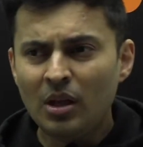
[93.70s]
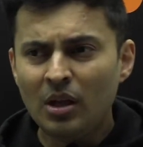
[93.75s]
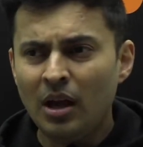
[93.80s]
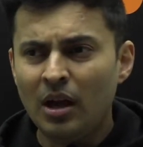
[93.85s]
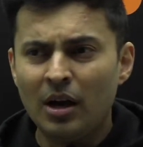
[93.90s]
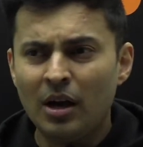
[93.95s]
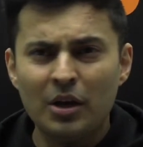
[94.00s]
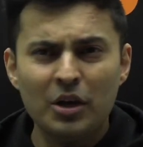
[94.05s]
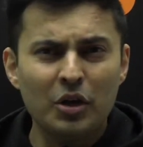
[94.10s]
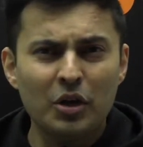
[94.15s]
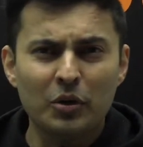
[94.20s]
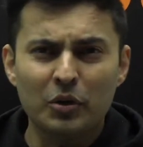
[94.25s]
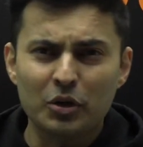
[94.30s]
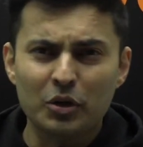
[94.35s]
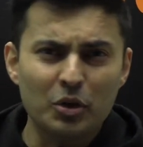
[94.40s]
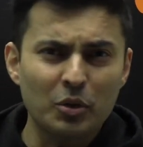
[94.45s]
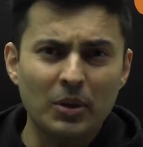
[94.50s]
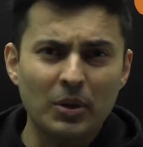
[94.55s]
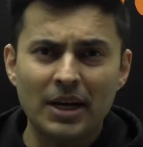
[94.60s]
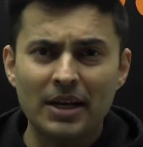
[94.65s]
uh, you know,
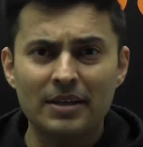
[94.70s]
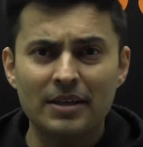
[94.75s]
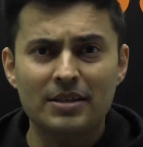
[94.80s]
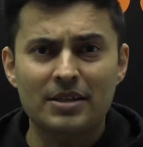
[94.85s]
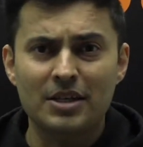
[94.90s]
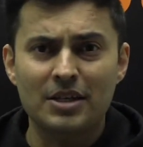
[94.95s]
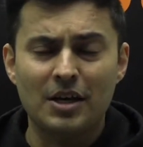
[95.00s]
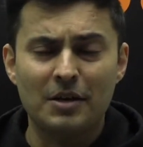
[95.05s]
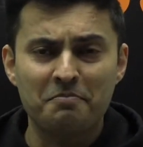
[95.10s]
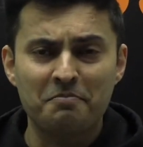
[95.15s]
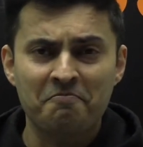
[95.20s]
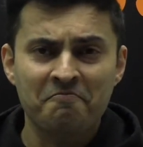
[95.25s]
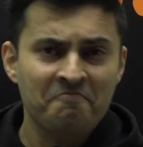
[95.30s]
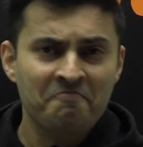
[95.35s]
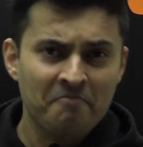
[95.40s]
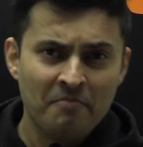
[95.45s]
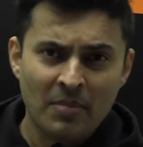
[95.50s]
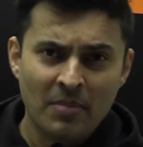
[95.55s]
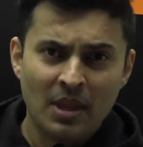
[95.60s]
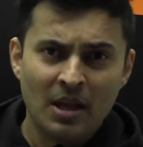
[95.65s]
to his uh,
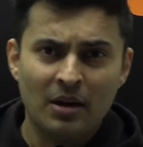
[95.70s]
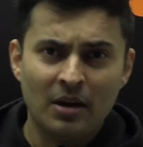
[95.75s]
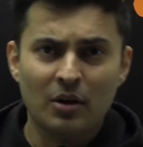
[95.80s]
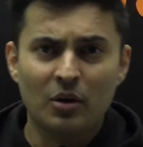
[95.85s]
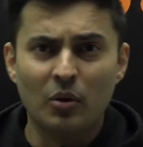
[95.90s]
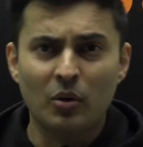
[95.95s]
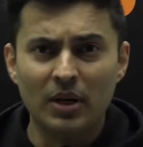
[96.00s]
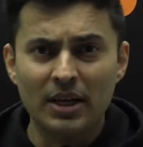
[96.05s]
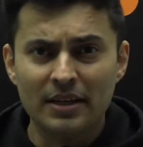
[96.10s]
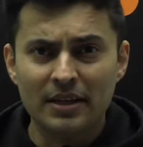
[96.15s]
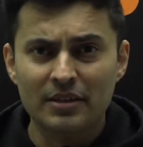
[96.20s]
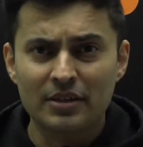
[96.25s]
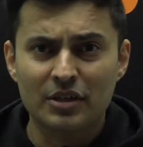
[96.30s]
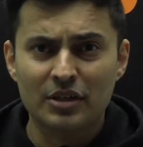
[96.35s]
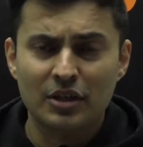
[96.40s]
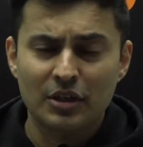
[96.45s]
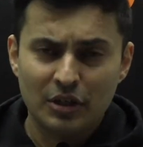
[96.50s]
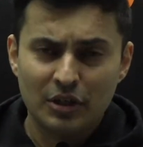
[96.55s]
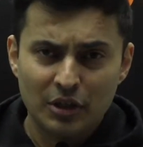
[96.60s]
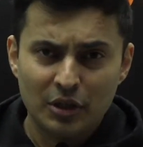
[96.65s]
uh,
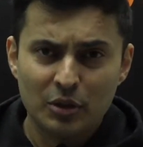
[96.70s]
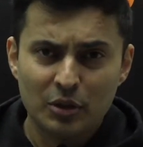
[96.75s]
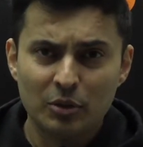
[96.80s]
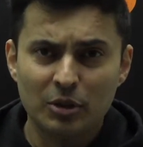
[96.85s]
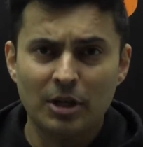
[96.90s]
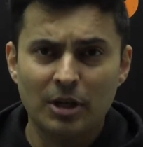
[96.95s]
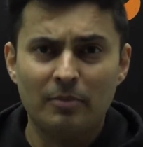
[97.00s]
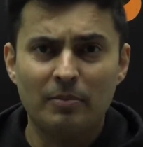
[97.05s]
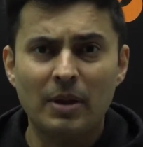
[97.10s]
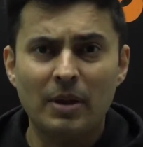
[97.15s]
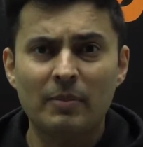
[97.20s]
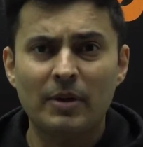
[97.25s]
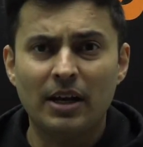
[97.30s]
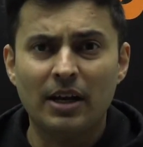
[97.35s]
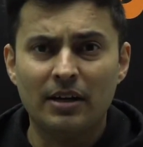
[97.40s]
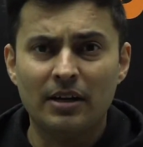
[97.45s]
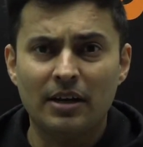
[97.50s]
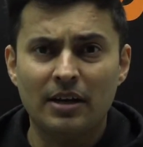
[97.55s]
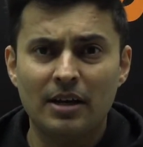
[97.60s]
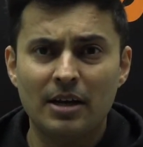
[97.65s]
colleagues, to the people
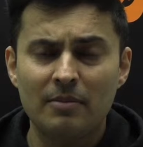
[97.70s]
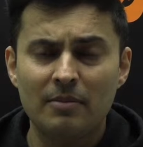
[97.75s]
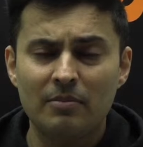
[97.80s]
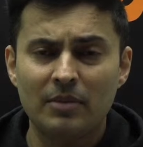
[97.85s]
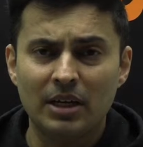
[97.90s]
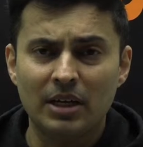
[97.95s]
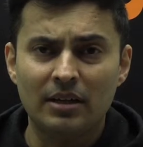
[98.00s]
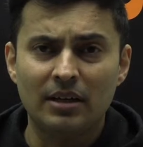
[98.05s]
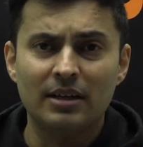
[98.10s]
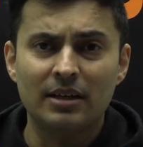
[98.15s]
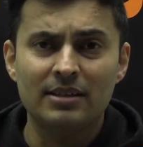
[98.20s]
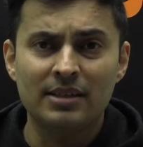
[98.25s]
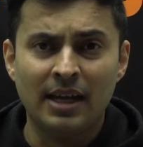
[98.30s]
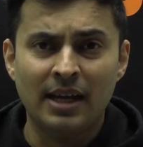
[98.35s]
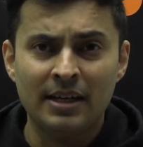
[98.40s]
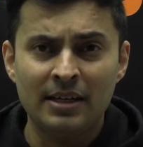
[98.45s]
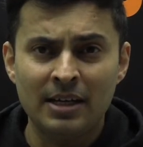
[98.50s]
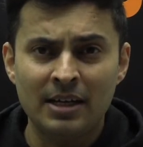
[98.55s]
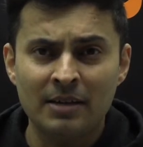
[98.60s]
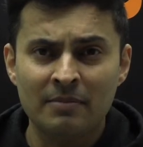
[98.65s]
under him in the
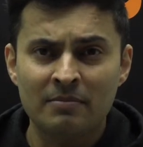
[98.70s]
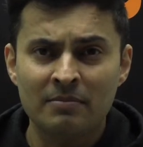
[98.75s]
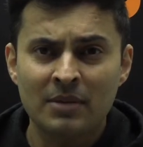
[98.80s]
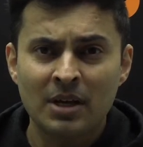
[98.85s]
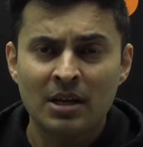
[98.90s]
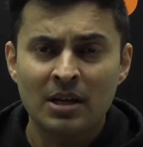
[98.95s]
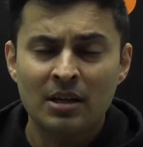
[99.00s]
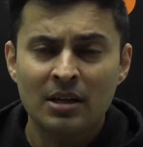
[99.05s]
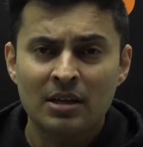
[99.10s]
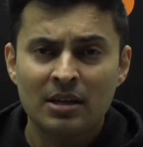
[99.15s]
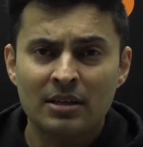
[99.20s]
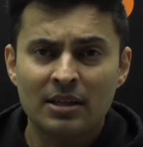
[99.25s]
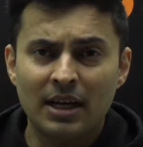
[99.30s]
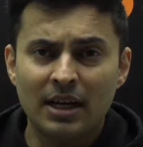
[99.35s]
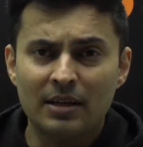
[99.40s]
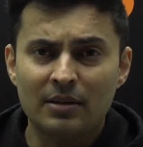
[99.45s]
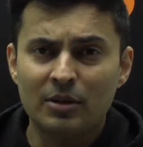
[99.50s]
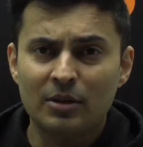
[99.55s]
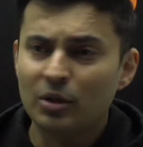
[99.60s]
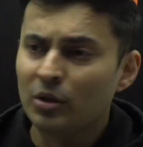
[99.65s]
design team
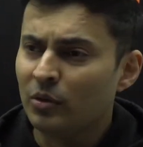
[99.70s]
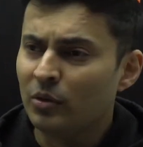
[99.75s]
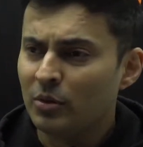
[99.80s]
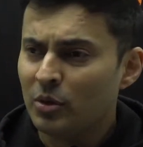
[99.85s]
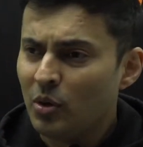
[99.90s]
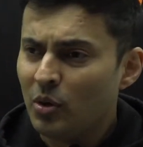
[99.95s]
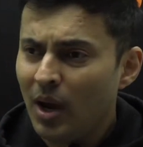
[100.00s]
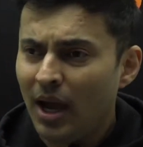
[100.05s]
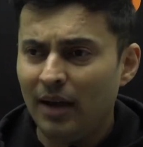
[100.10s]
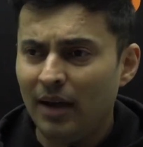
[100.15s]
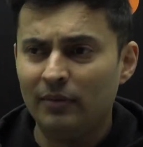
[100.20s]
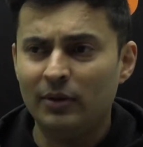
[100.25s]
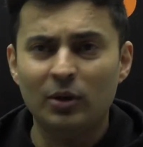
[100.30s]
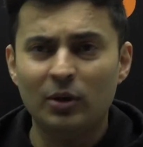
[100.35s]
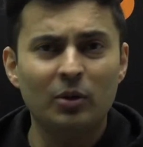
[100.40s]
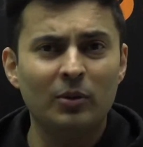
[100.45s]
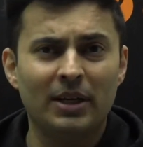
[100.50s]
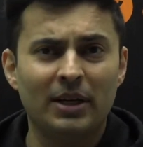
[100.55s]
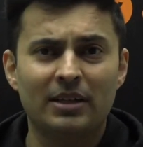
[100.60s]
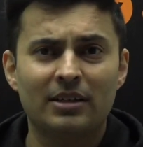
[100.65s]
that, you know, you have to
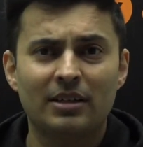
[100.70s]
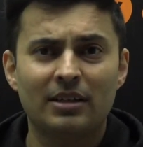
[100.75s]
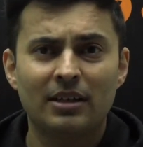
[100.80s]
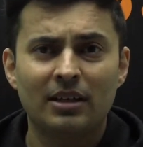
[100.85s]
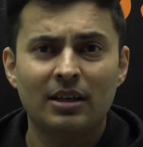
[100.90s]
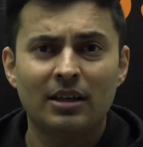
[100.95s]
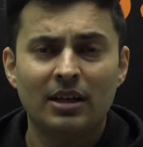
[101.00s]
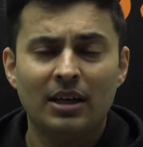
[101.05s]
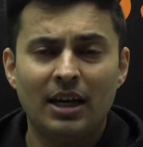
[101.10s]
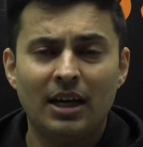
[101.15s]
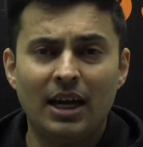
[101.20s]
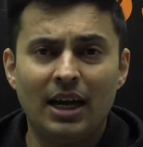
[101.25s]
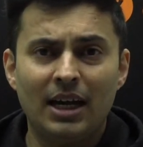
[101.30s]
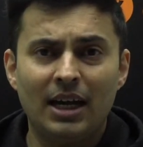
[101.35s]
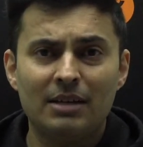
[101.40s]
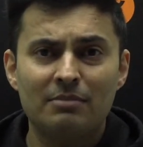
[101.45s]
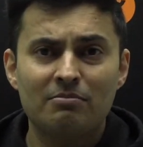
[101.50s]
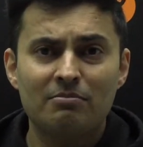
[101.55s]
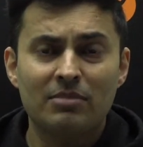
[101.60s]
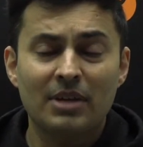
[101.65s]
do it.
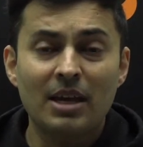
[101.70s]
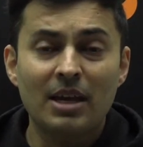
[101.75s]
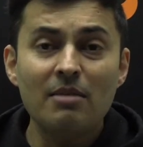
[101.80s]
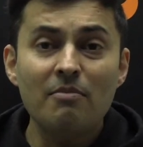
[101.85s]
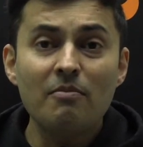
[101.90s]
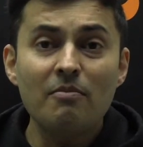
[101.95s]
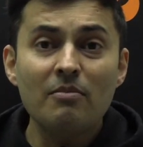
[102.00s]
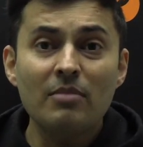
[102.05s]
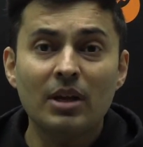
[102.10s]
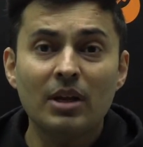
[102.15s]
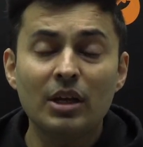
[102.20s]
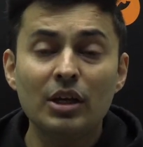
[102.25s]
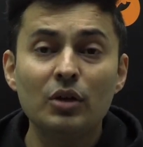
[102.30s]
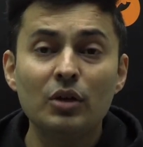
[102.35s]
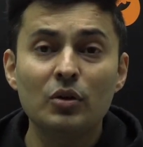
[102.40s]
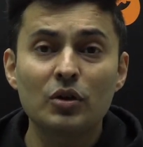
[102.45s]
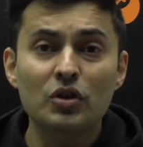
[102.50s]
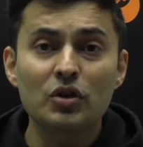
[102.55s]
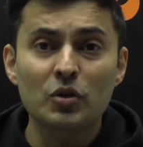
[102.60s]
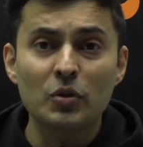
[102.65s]
And he, he
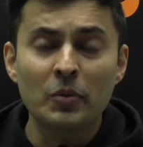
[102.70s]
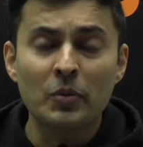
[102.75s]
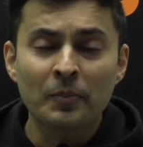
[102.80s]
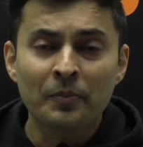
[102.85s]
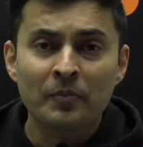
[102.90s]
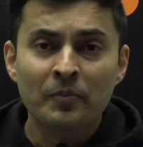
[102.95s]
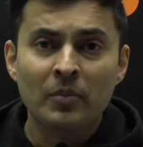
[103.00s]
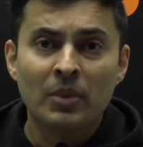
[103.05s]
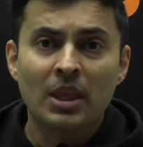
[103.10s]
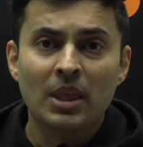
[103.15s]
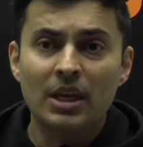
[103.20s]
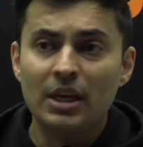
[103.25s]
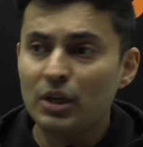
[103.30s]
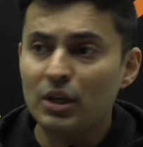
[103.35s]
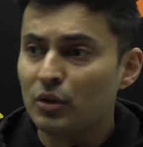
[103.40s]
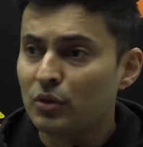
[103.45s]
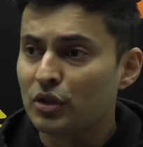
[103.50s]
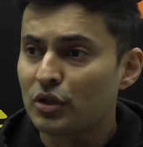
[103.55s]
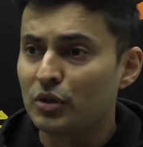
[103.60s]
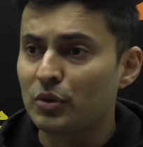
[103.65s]
used to, he
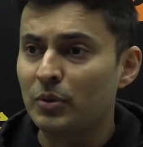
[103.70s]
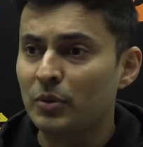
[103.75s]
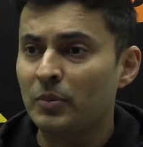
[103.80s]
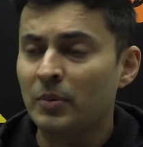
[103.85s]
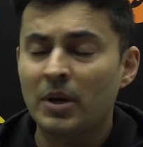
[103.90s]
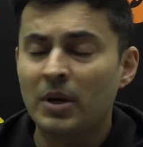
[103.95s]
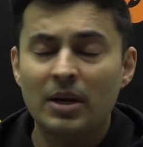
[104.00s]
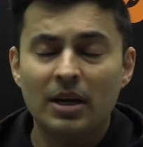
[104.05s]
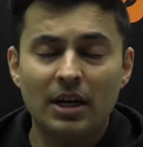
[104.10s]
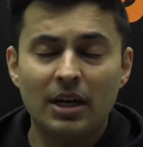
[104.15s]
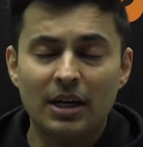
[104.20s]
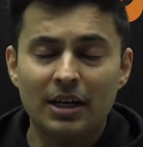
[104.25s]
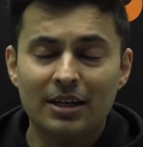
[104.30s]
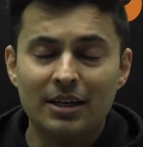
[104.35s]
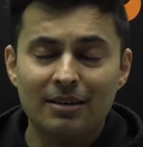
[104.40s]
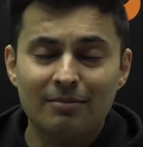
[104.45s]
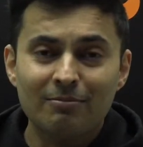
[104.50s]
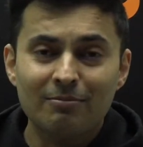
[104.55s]
used to uh,